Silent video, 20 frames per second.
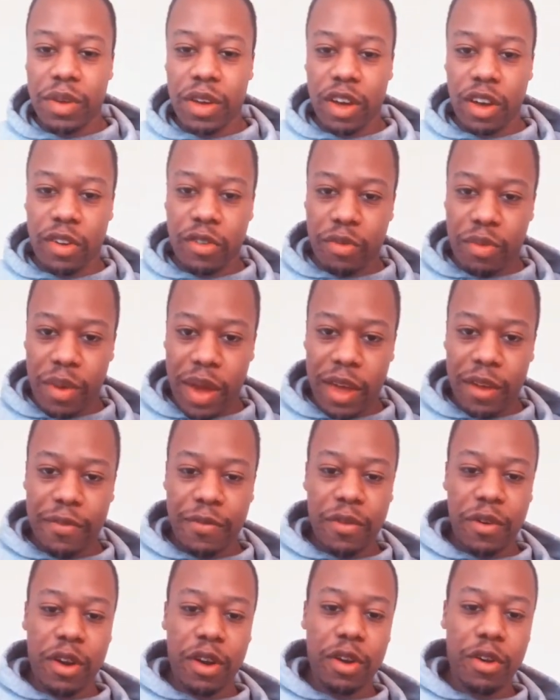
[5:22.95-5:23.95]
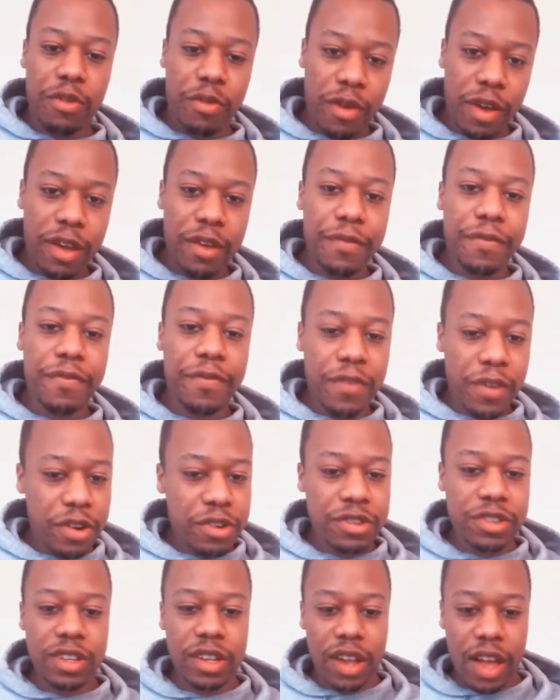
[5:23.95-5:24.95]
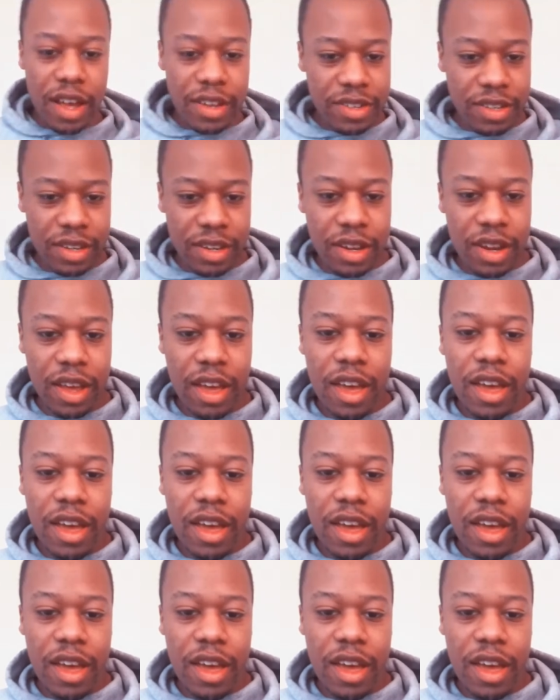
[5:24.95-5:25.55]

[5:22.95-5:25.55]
a great for a great first lesson